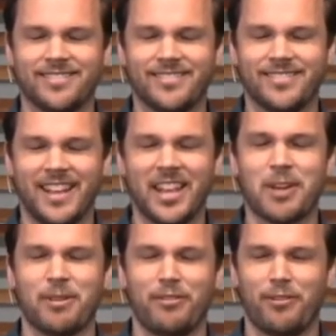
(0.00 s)
a little
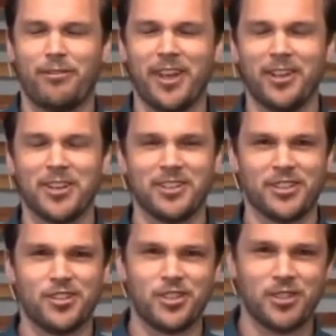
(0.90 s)
bit of a failure as a
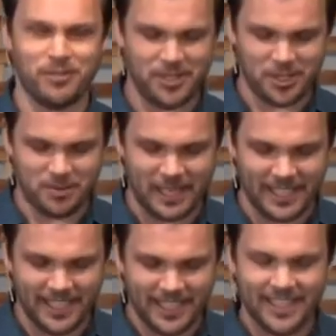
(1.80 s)
junior fisherman.
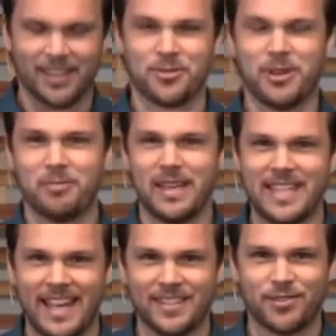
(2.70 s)
I was with my
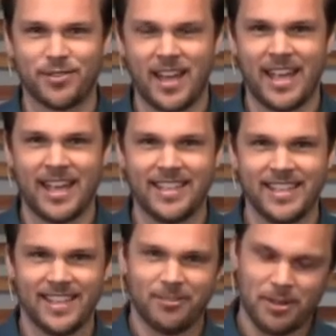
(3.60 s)
dad's friend,
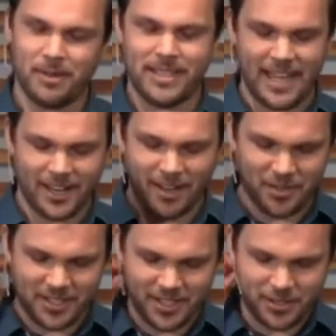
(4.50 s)
with my dad,
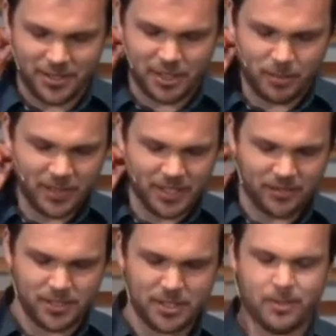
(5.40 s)
obviously, who's experienced
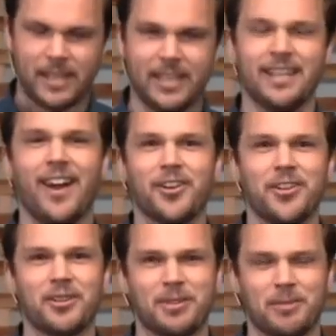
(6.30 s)
fisherman, and not
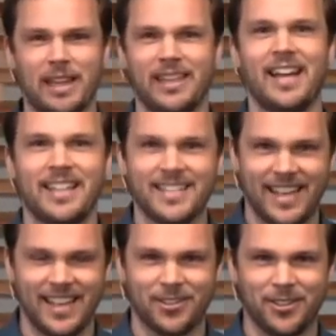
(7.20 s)
only was my line
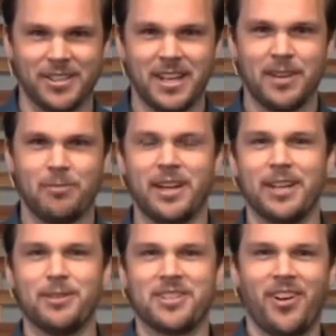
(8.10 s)
tangled, but it
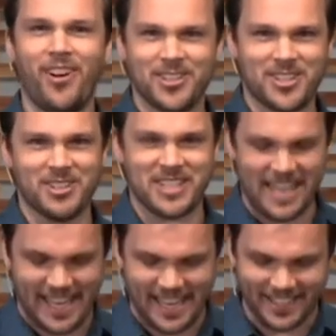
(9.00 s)
was also
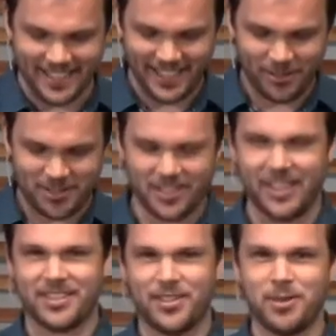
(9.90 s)
snagged, which are
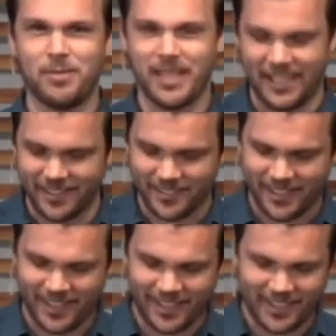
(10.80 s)
like two big,
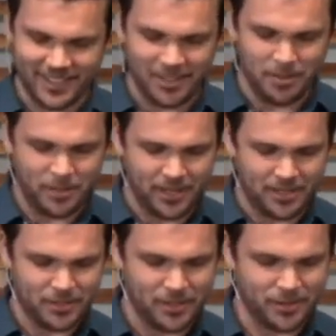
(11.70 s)
uh, you know,
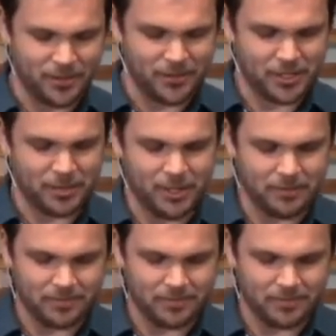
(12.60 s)
embarrassments for a fisherman.